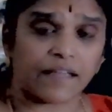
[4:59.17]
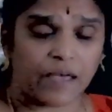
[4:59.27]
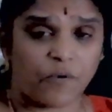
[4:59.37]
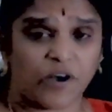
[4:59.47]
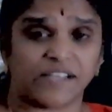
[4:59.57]

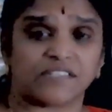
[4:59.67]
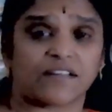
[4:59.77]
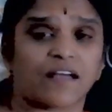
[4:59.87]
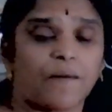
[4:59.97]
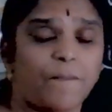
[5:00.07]
KOH
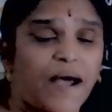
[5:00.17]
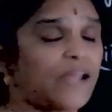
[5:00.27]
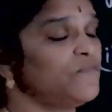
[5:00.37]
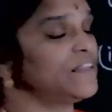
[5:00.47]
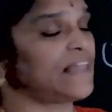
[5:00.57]

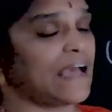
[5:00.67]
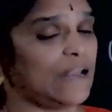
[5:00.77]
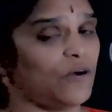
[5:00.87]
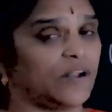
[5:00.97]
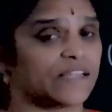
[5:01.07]
combined with the
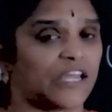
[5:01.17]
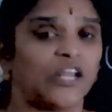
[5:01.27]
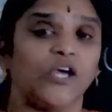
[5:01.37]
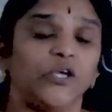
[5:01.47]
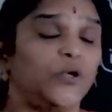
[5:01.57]
haloalkane,
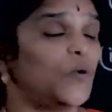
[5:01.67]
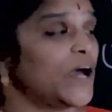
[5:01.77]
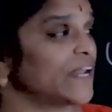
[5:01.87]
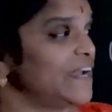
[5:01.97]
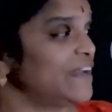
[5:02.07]
you
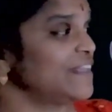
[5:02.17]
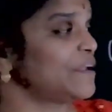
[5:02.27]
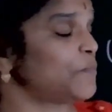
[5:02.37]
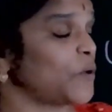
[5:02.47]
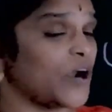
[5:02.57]
are getting
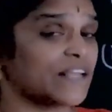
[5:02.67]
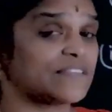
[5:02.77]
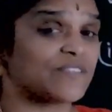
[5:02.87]
the product.